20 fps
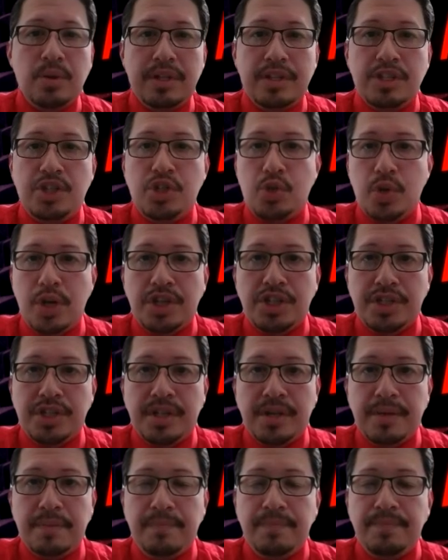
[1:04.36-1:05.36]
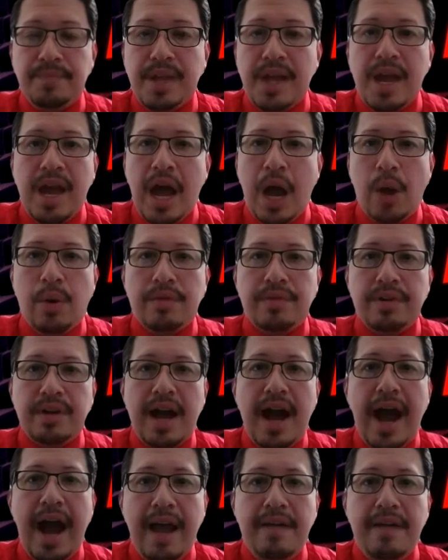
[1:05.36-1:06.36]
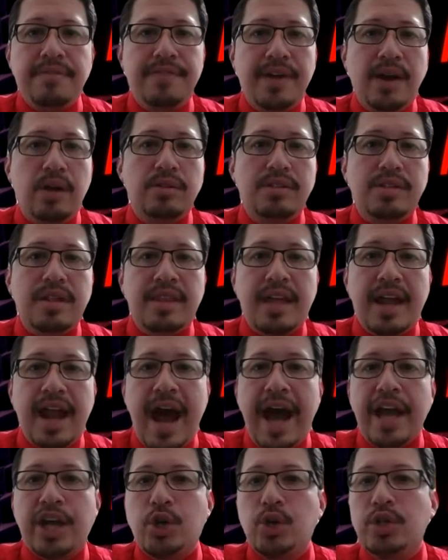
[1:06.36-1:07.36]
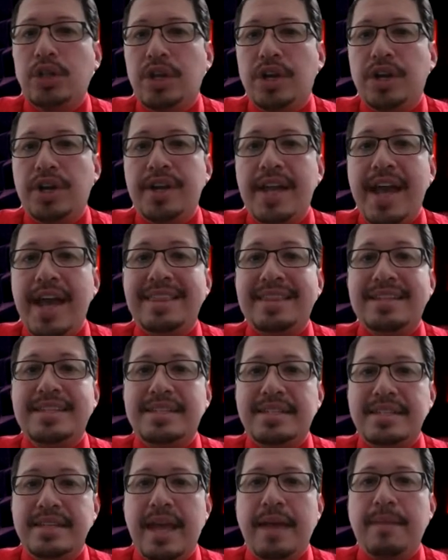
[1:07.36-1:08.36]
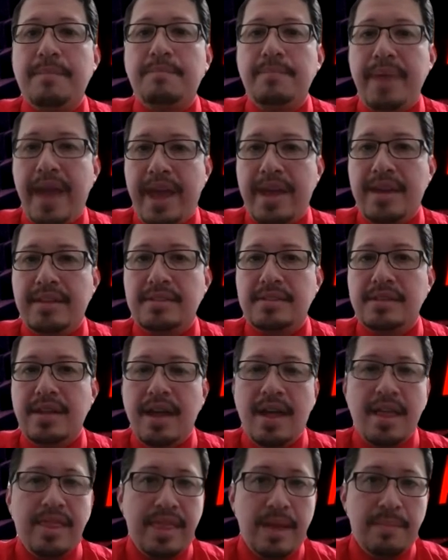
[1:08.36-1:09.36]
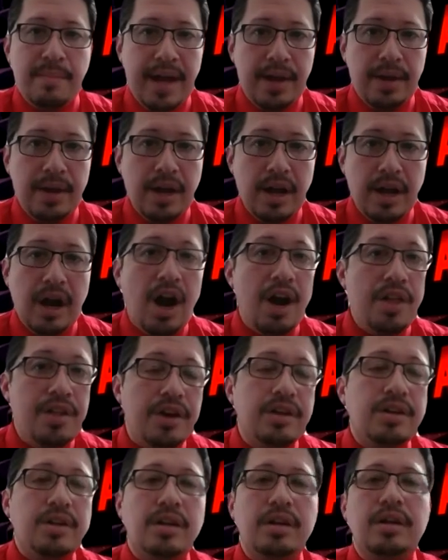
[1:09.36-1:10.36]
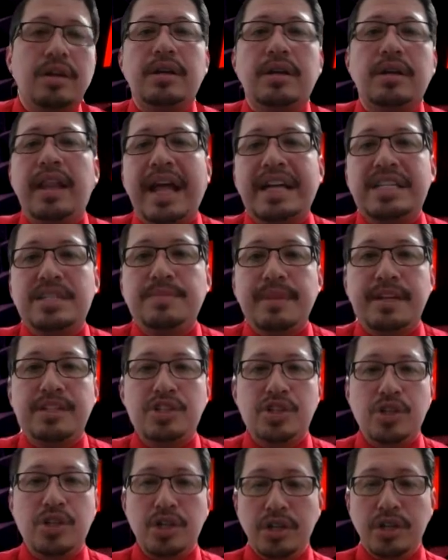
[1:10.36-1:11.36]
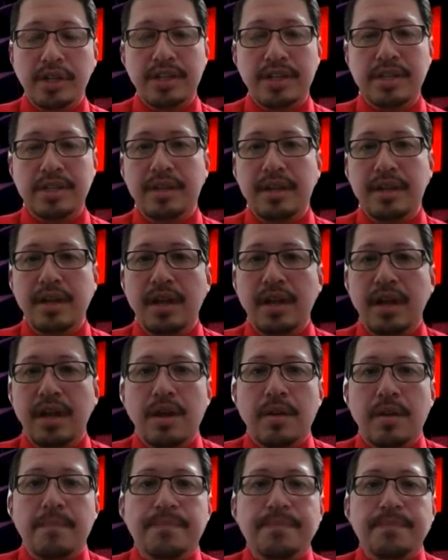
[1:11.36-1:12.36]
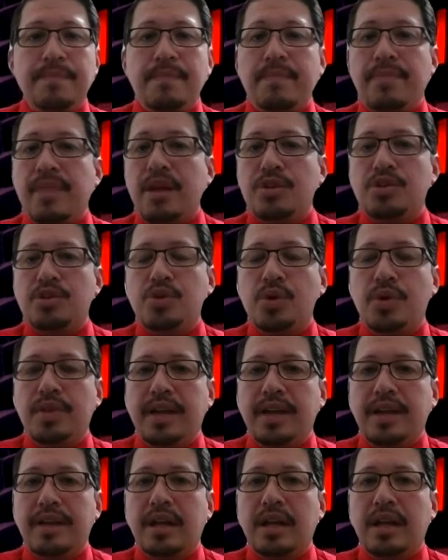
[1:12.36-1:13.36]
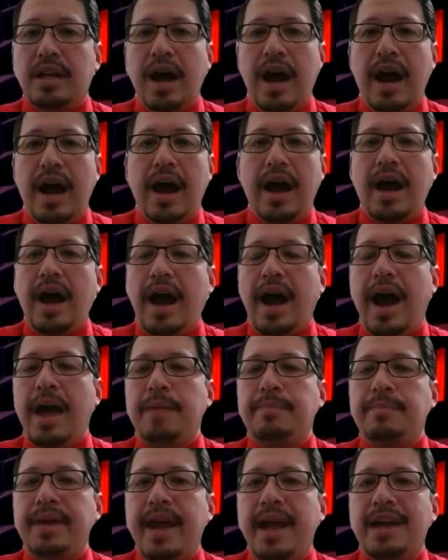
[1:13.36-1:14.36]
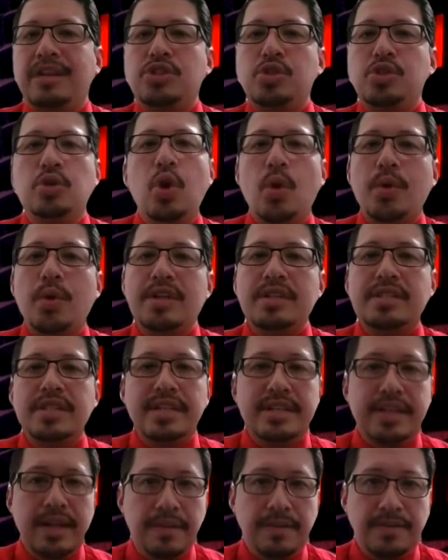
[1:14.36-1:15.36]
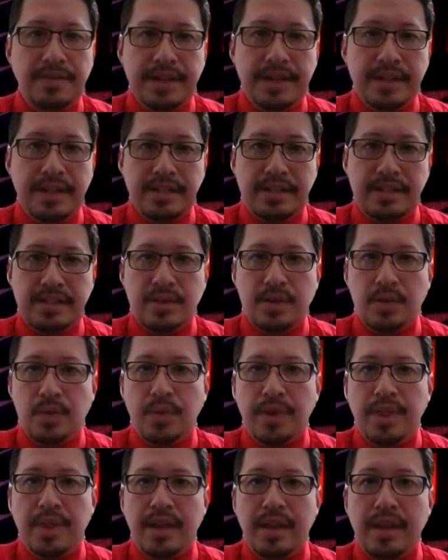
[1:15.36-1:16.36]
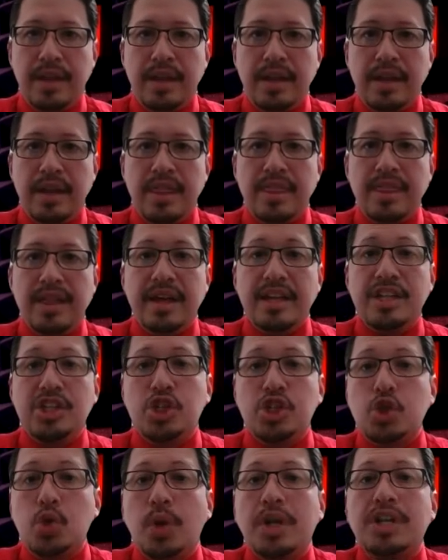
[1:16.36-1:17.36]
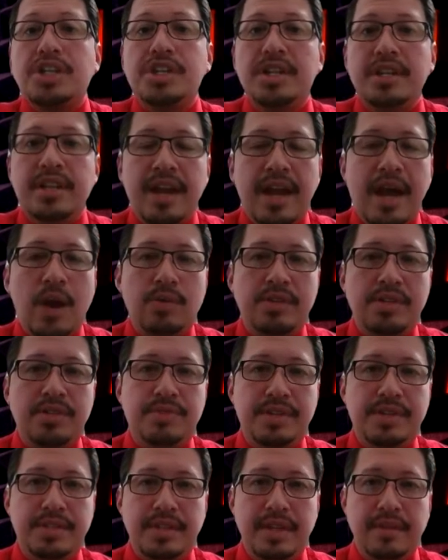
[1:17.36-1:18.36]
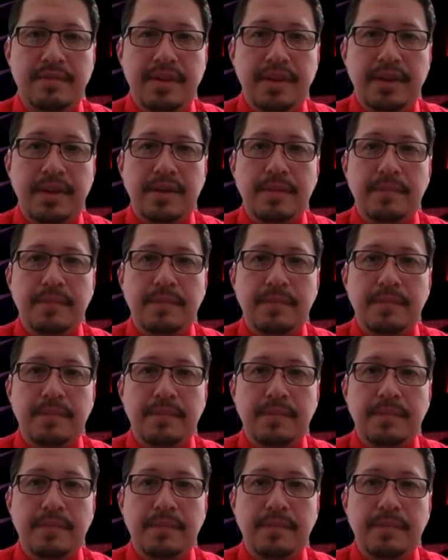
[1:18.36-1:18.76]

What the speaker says: instruction. However, I felt that I could learn at the same pace that my other classmates could. So then I began to notice a difference within the instruction that I was receiving.